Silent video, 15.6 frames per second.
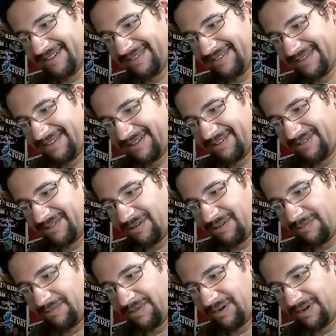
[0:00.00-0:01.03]
So
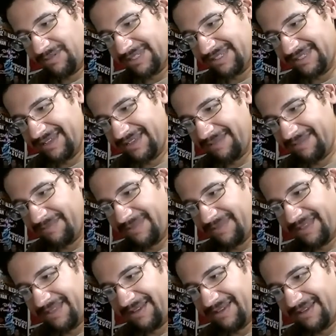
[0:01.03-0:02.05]
hope you don't skip
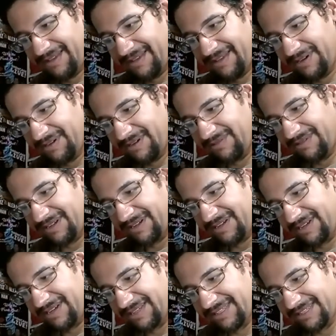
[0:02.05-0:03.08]

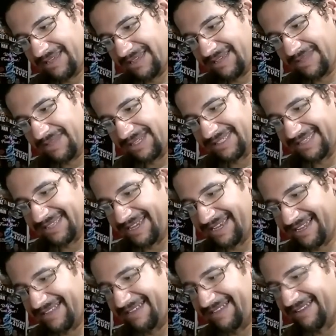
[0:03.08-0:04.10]
this
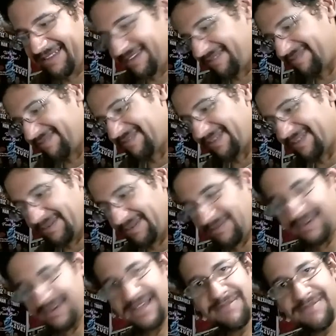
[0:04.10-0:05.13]
skit, if you
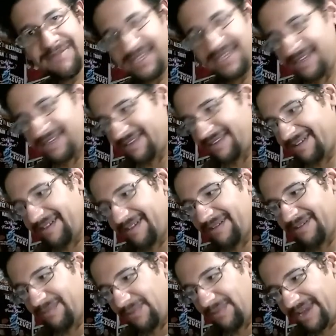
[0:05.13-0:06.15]
know what I mean.
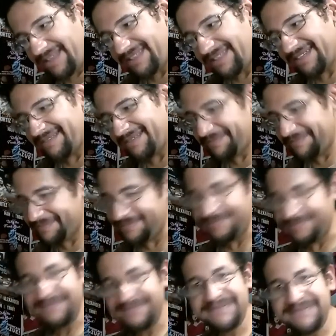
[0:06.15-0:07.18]
Wit,
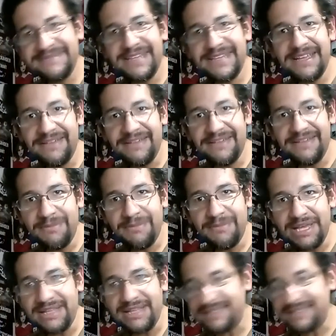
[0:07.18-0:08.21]
if a
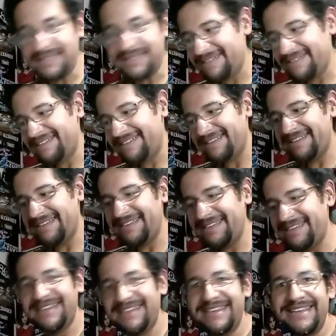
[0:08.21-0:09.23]
bit.
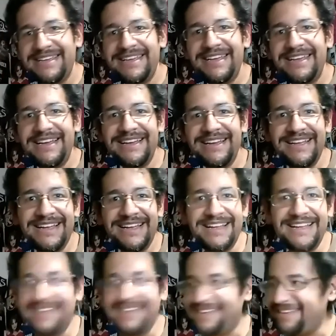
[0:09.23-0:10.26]

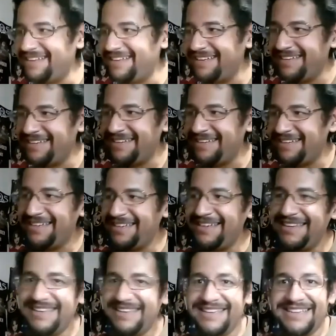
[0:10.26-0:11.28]
Yeah.
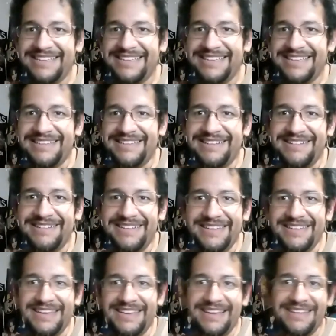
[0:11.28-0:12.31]
So
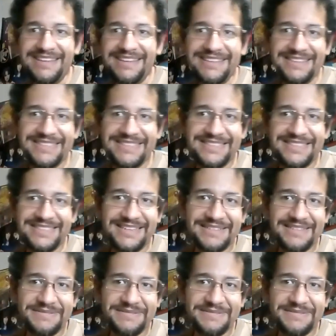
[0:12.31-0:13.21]
yeah, this is it.